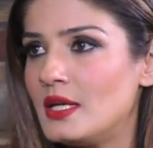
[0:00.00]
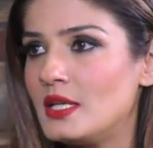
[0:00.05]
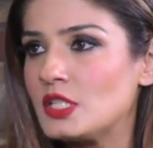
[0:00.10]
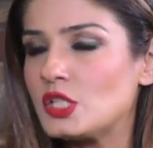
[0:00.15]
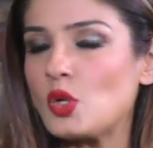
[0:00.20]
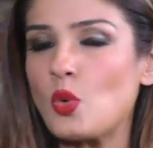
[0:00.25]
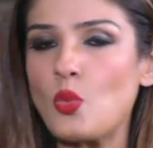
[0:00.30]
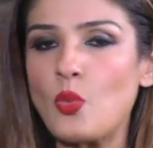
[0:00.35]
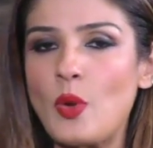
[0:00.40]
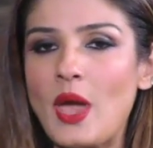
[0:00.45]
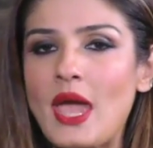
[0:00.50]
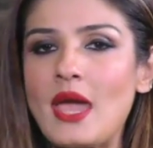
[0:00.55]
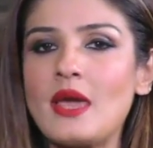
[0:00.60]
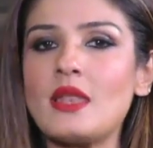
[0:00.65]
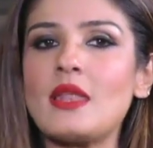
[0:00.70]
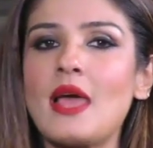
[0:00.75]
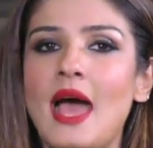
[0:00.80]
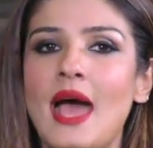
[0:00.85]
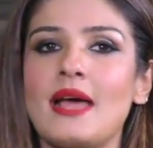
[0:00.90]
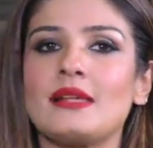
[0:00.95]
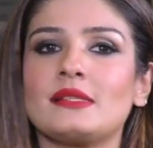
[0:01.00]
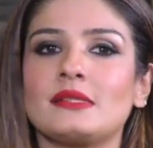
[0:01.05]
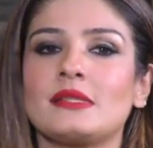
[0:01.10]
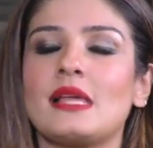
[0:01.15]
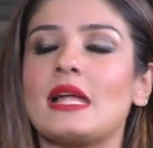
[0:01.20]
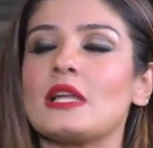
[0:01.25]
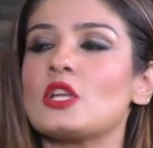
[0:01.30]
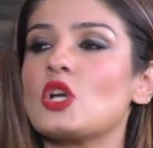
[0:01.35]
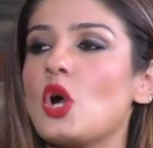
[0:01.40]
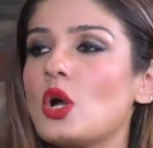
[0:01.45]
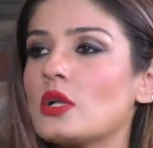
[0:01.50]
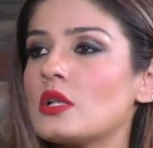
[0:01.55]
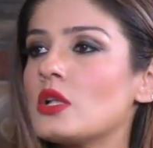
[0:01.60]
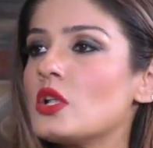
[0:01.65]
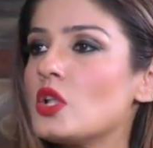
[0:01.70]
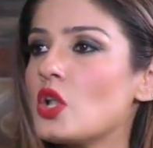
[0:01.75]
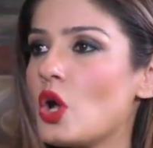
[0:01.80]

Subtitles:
So where has that gotten